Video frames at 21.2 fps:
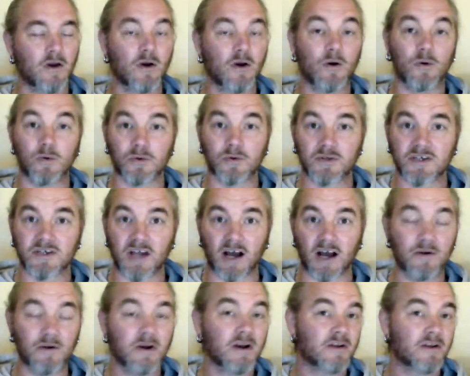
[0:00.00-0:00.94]

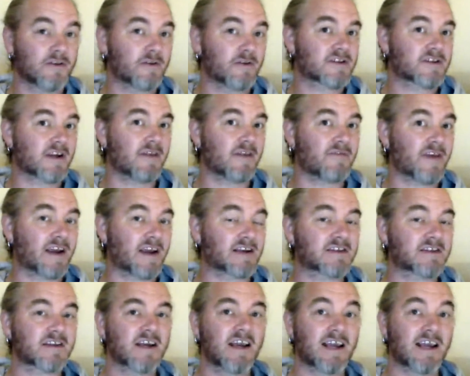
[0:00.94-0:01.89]
Also, the
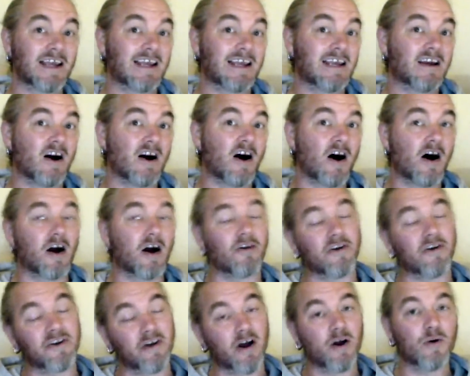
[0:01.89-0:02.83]
suffix er
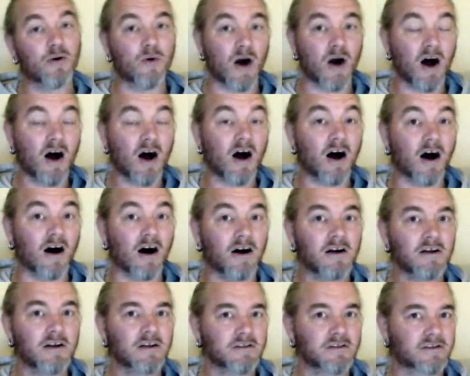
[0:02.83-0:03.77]
and or
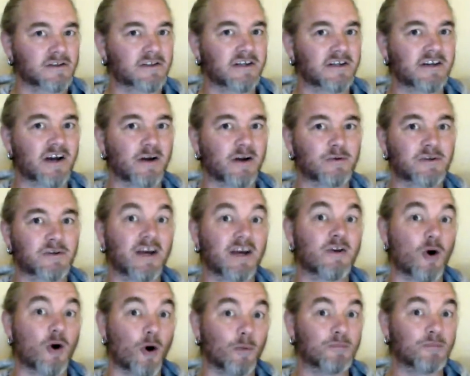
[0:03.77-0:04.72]
to denote an
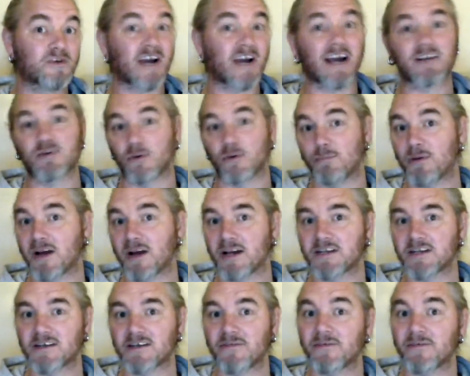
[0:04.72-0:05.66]
object or
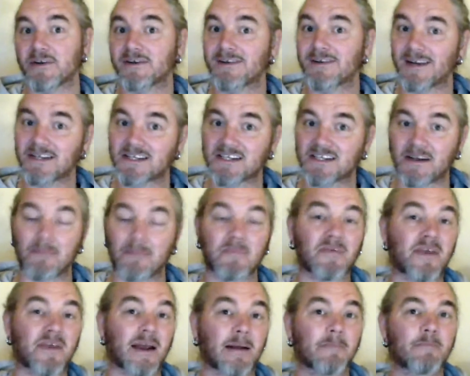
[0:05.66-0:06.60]
person that does
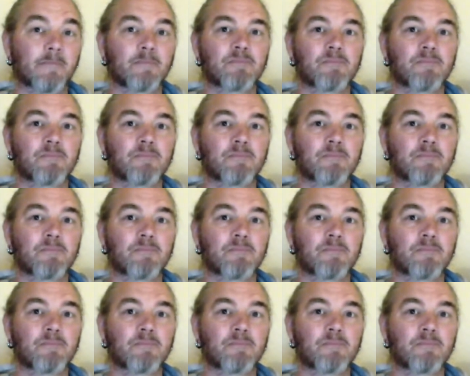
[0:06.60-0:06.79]
something.